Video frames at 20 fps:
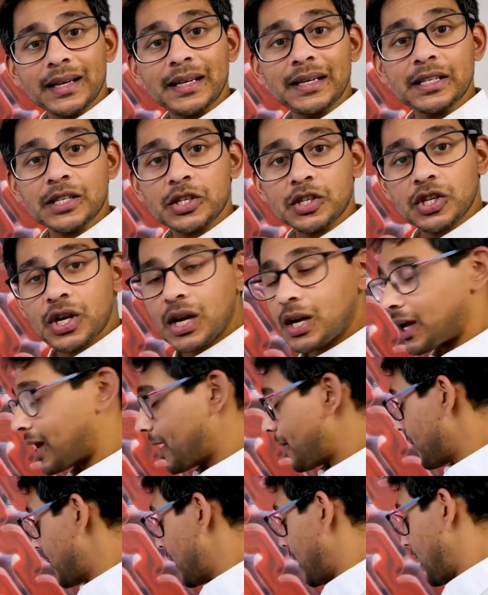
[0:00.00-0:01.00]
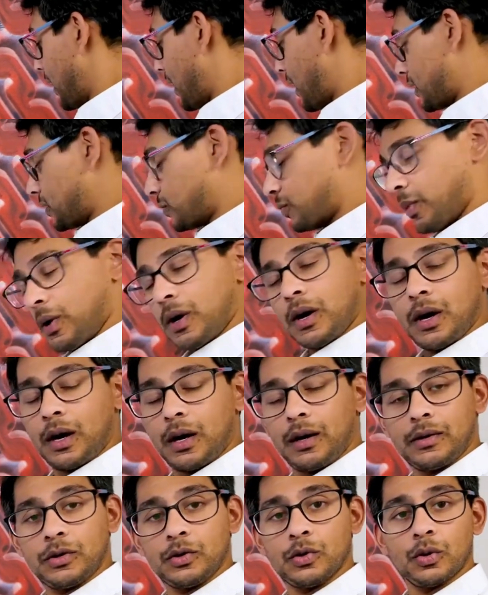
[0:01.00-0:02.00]
heater chiller as
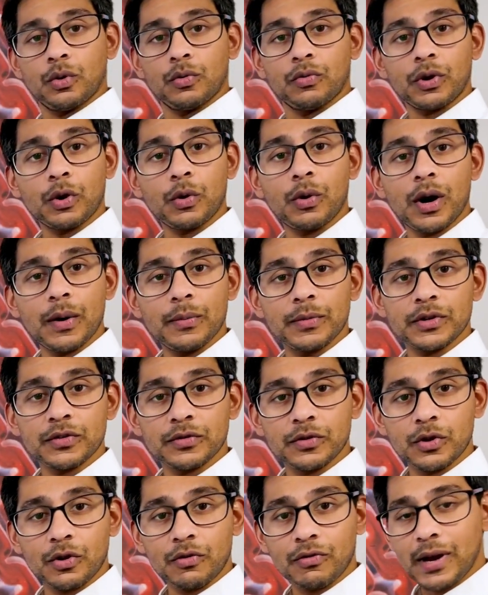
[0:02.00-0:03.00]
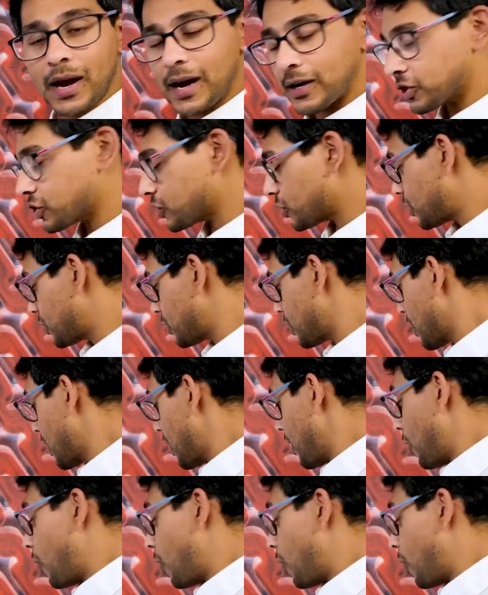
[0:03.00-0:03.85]
per your requirements for your reaction,